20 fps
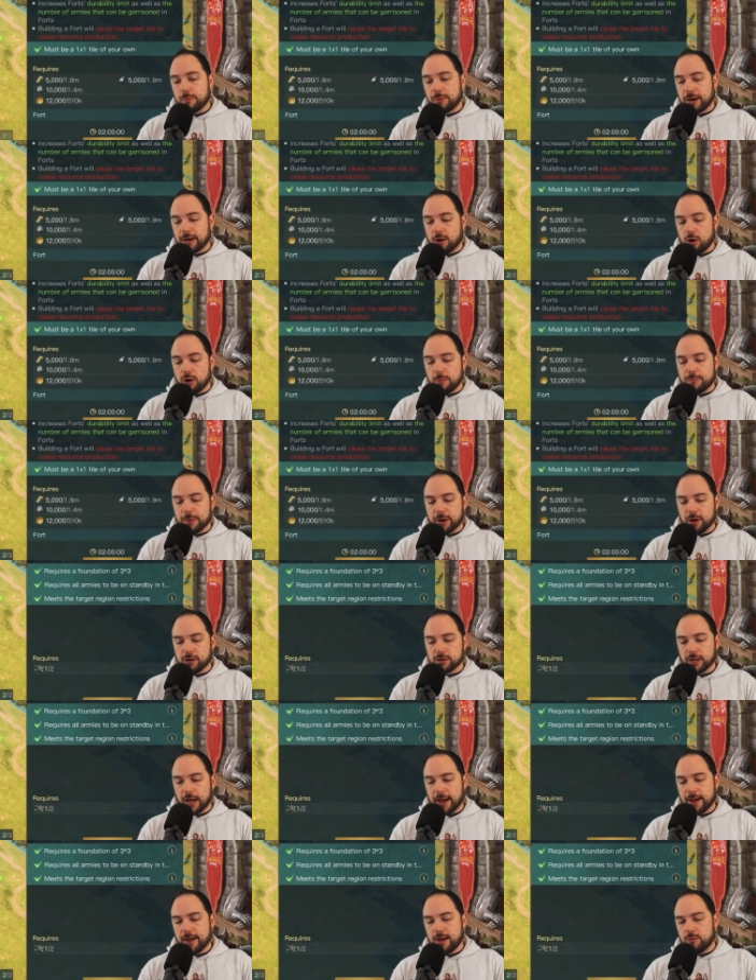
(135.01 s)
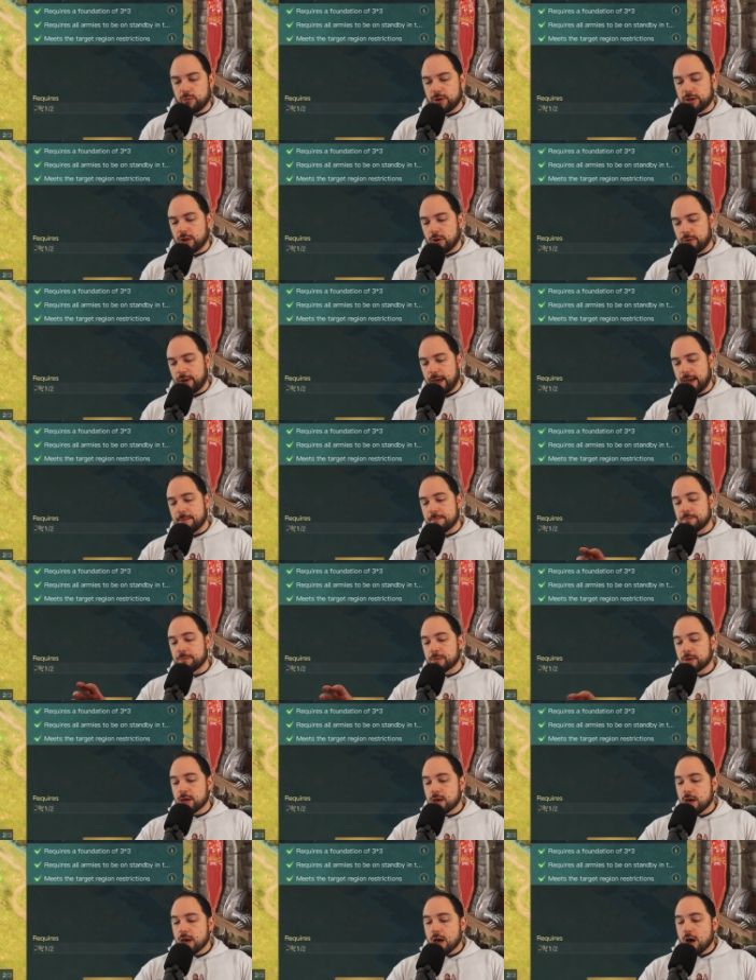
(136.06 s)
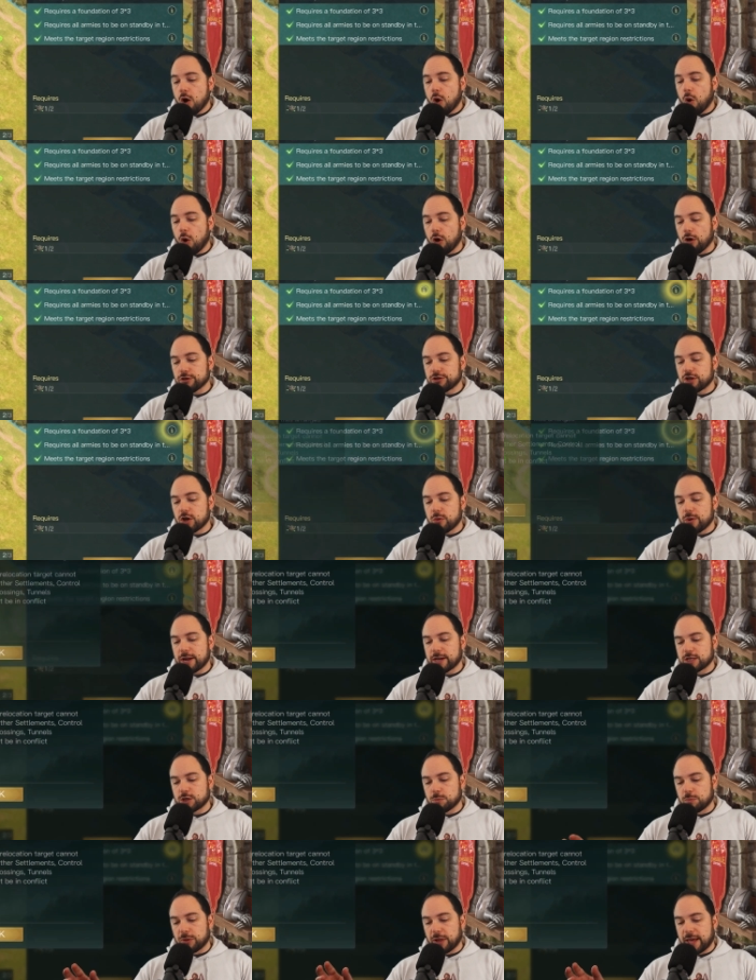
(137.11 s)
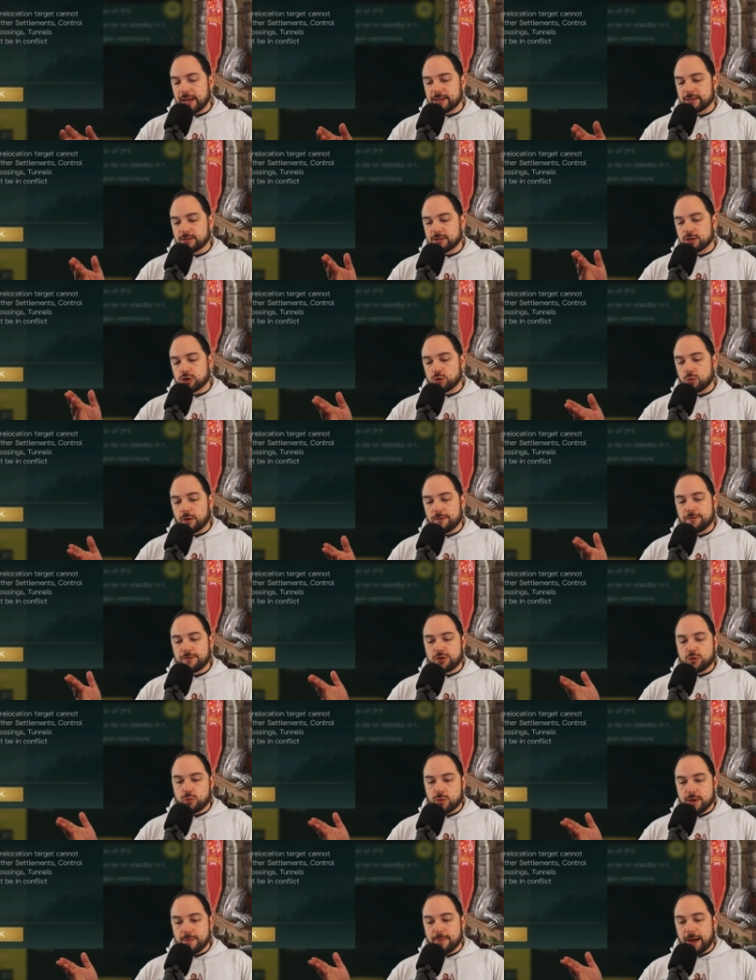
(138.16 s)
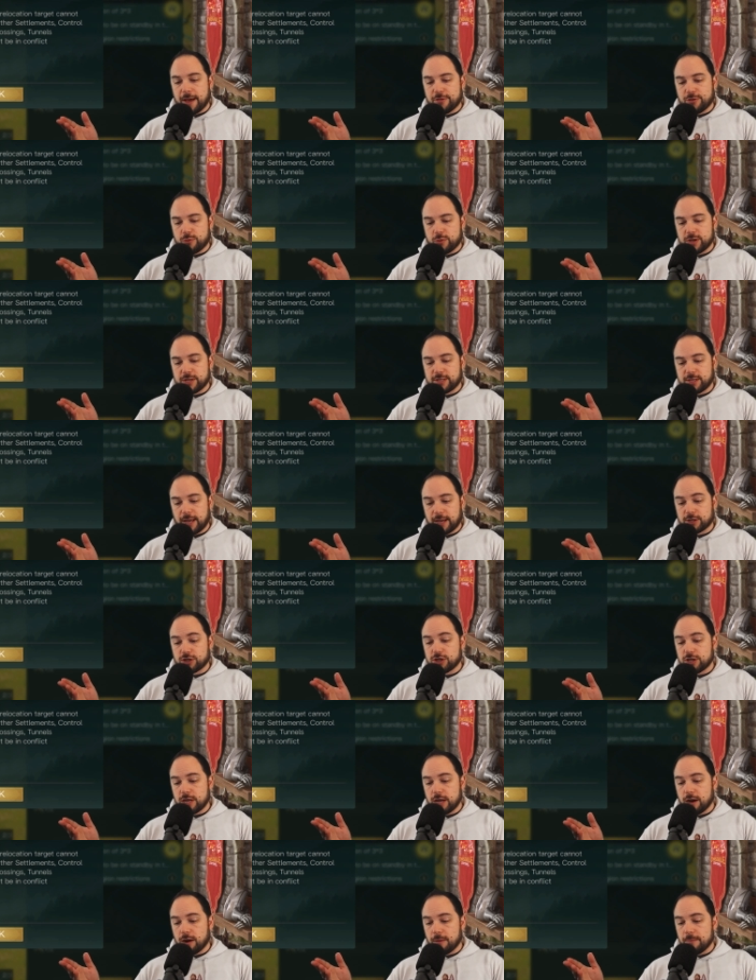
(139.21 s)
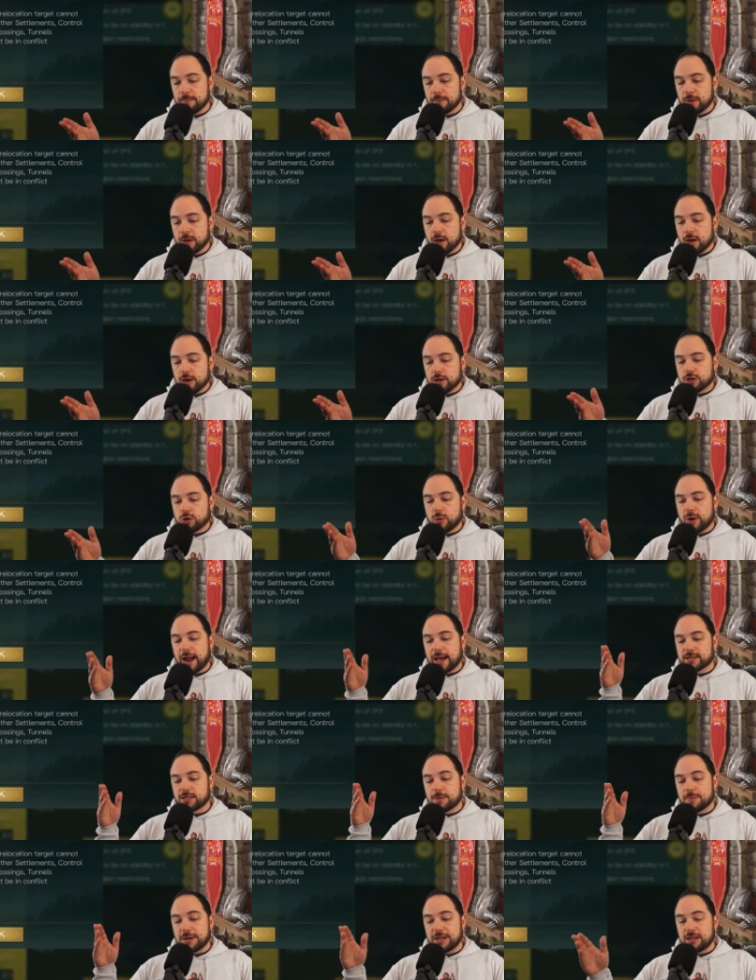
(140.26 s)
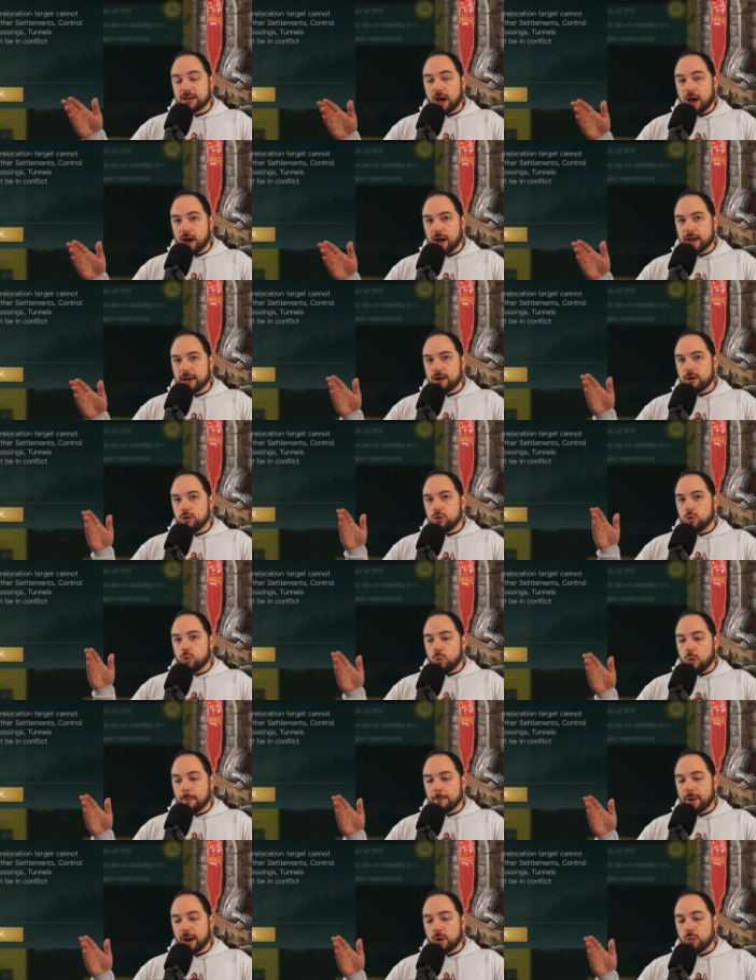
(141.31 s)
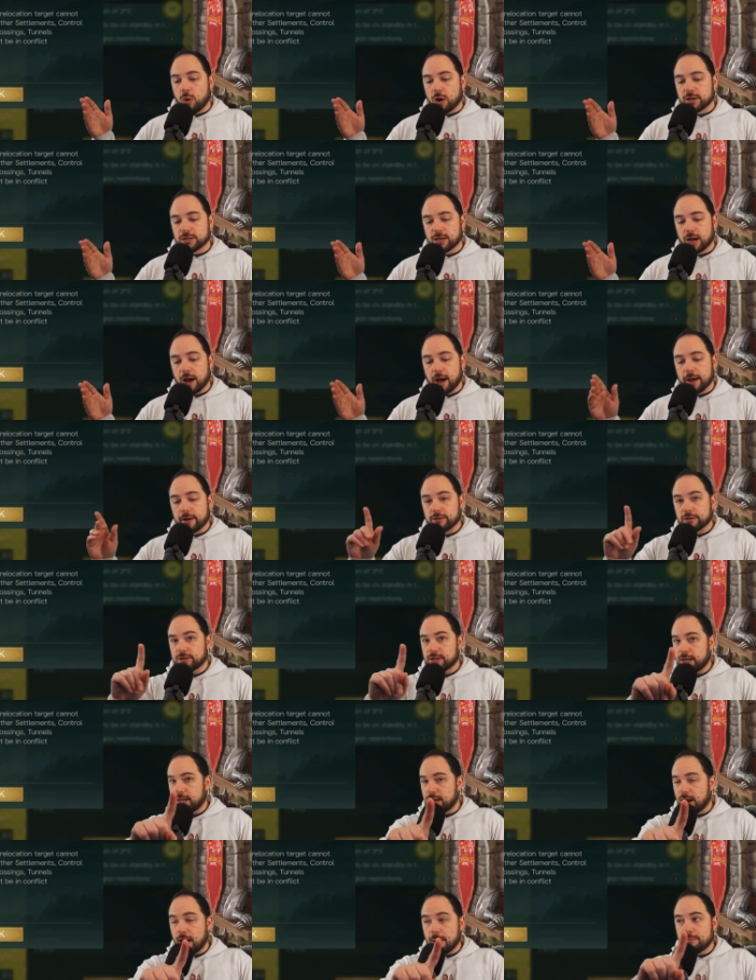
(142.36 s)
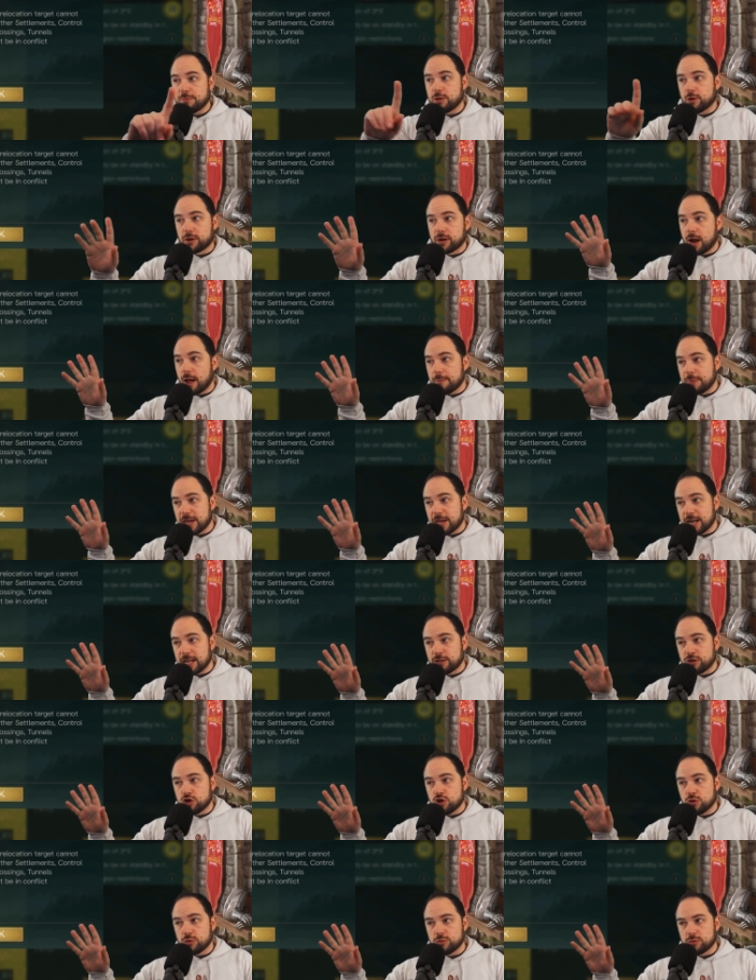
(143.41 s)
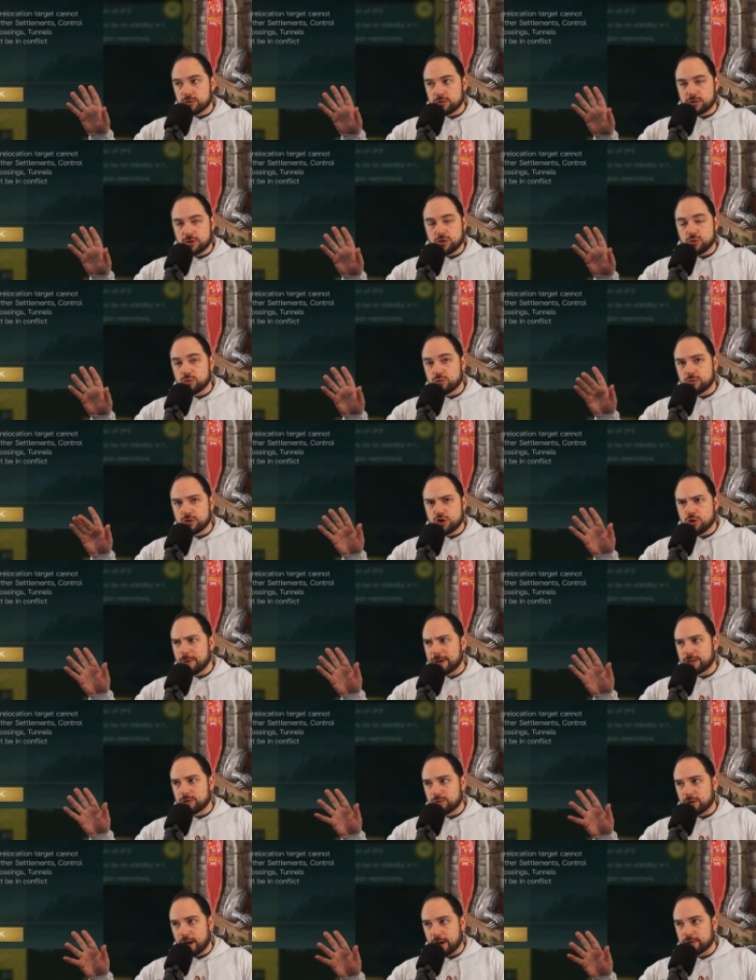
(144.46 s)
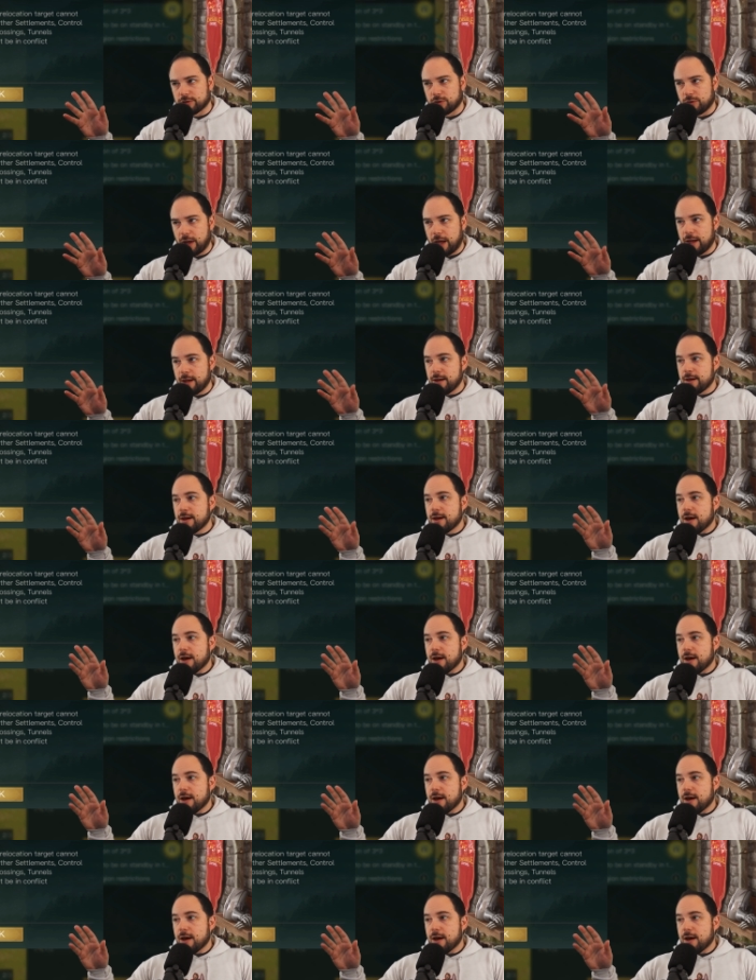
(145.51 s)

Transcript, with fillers: But I go to build, I hit relocate. Also, it explains the sort of three by three section here. So it has to be nine one by one tiles. It cannot there cannot be any two two two by two tiles, okay?